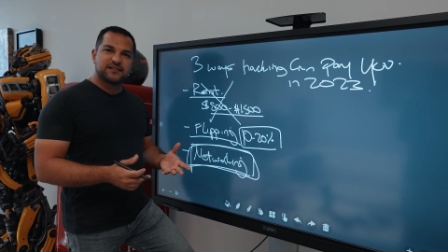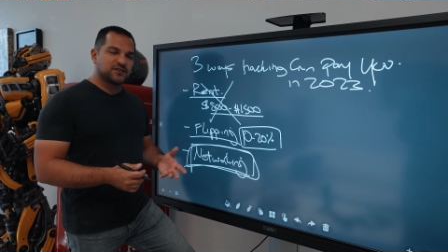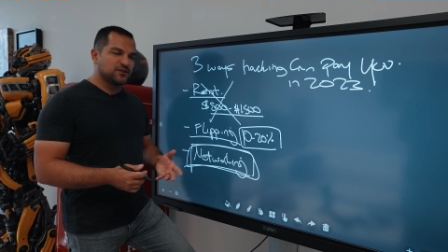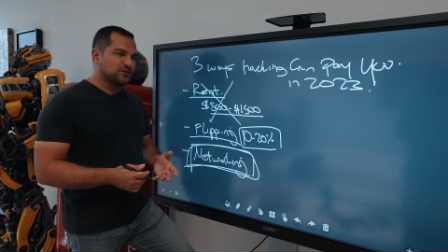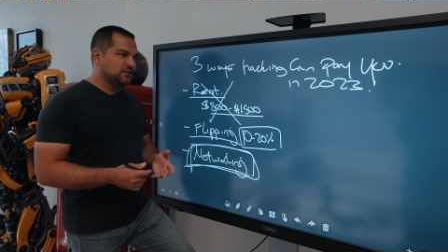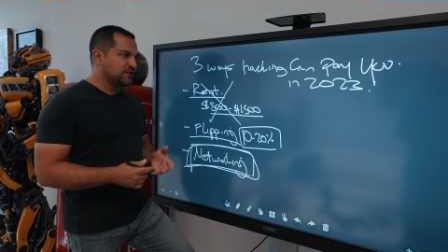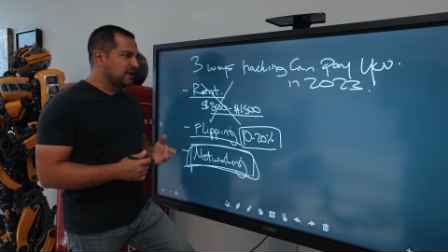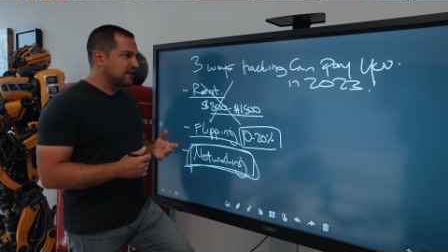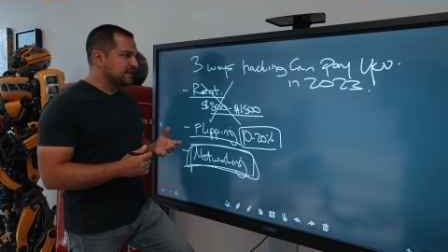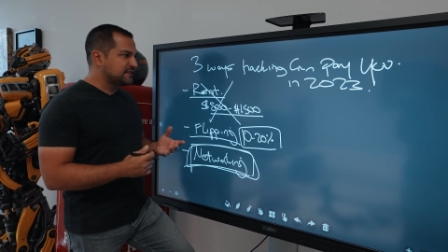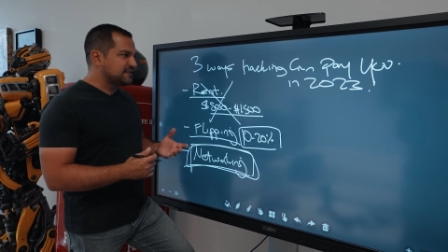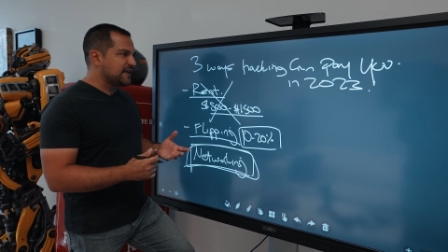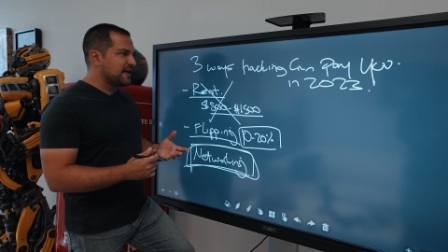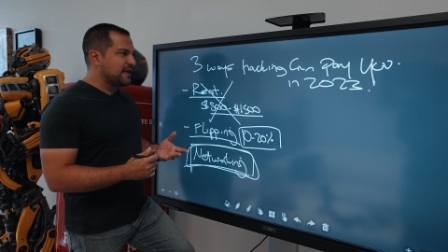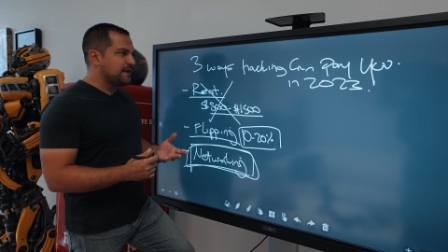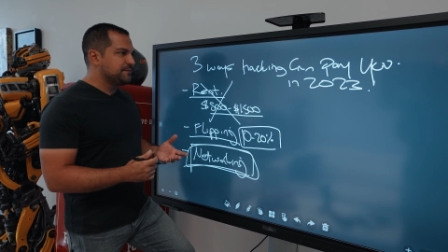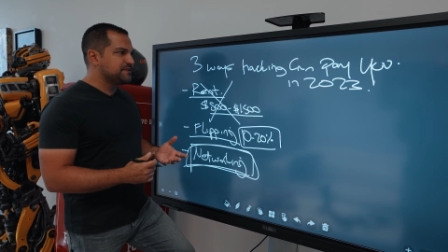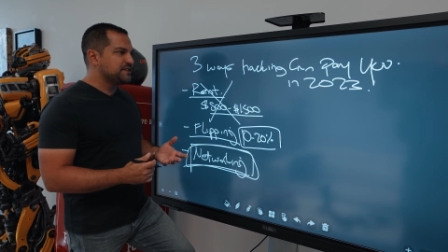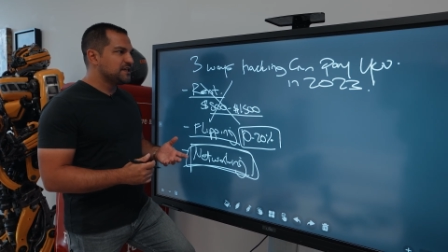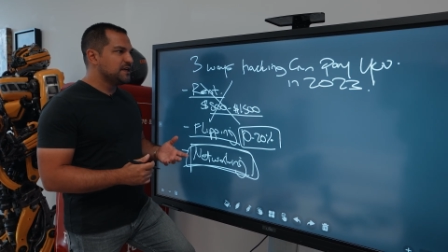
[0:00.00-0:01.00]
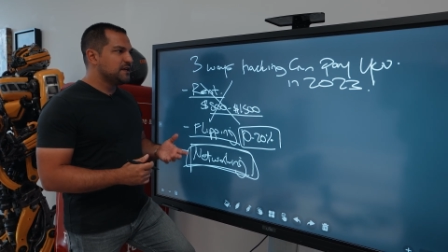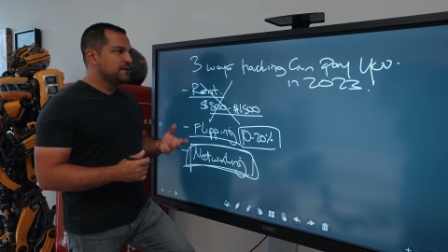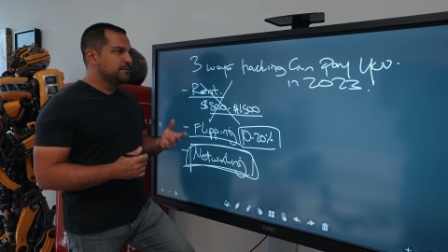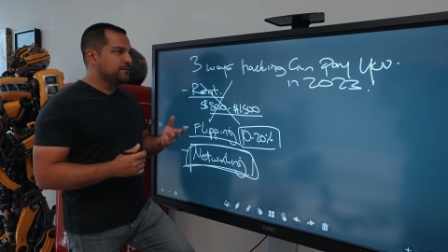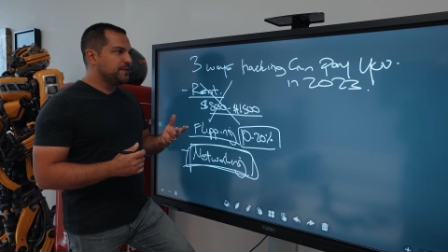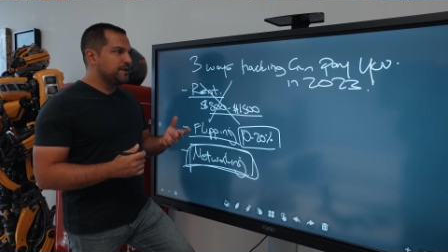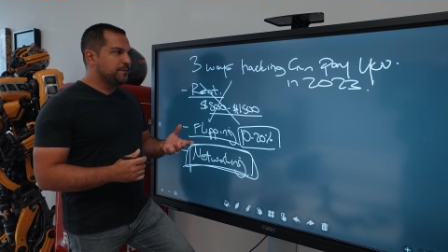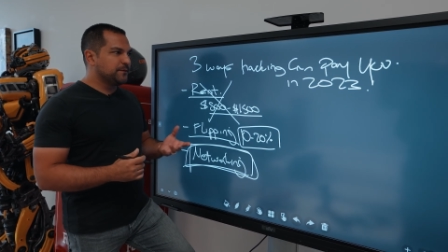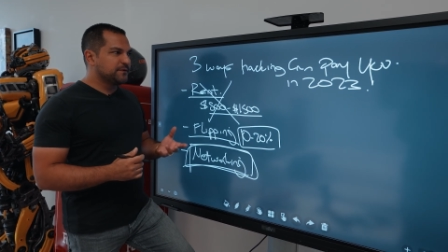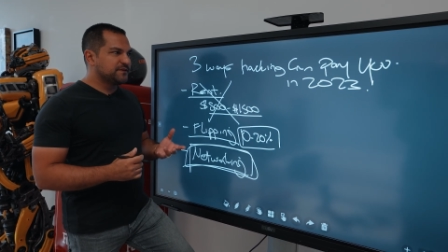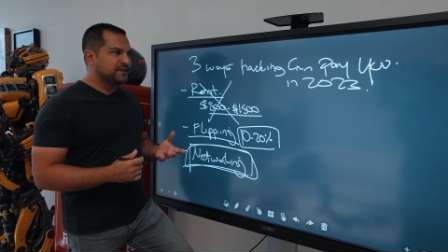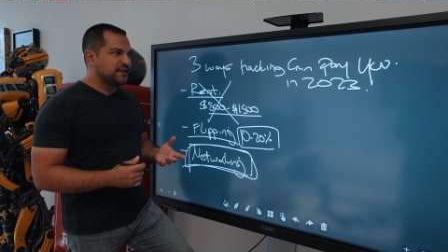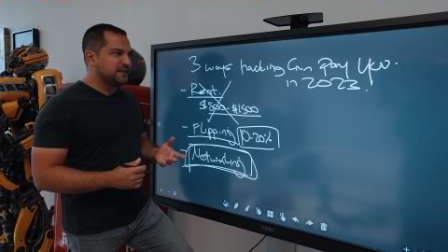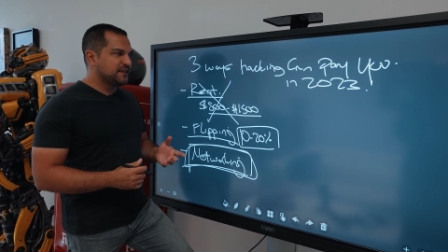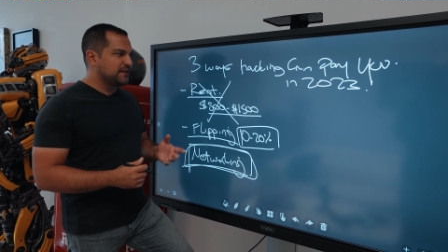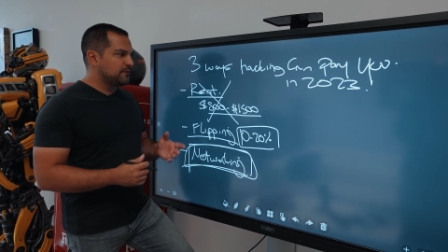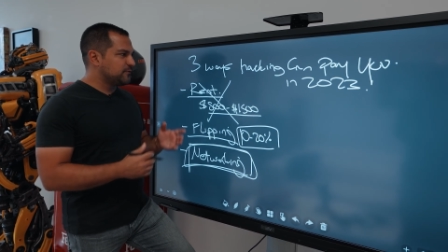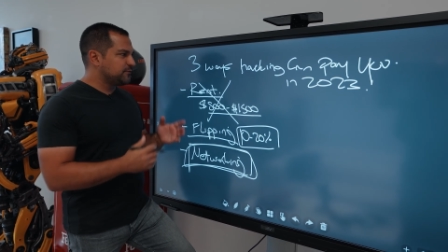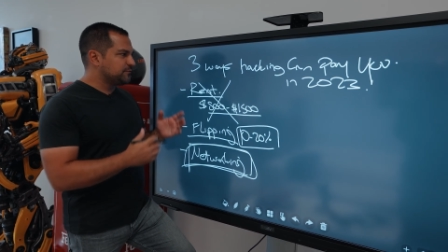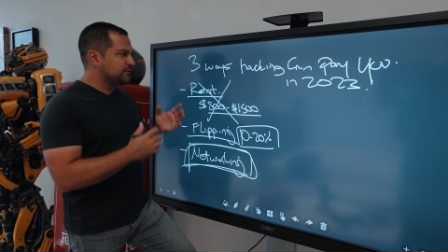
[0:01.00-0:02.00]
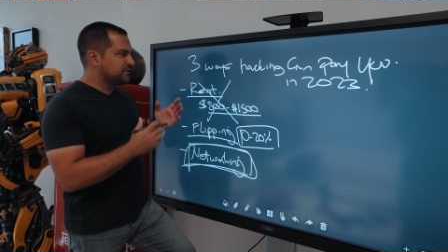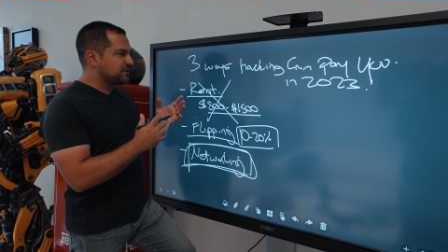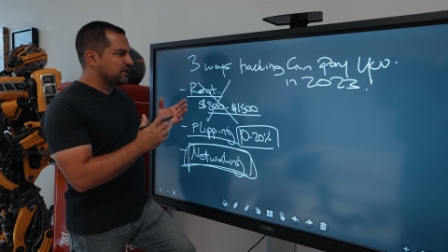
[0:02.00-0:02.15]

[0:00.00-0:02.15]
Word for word: So a lot of times people think that when we're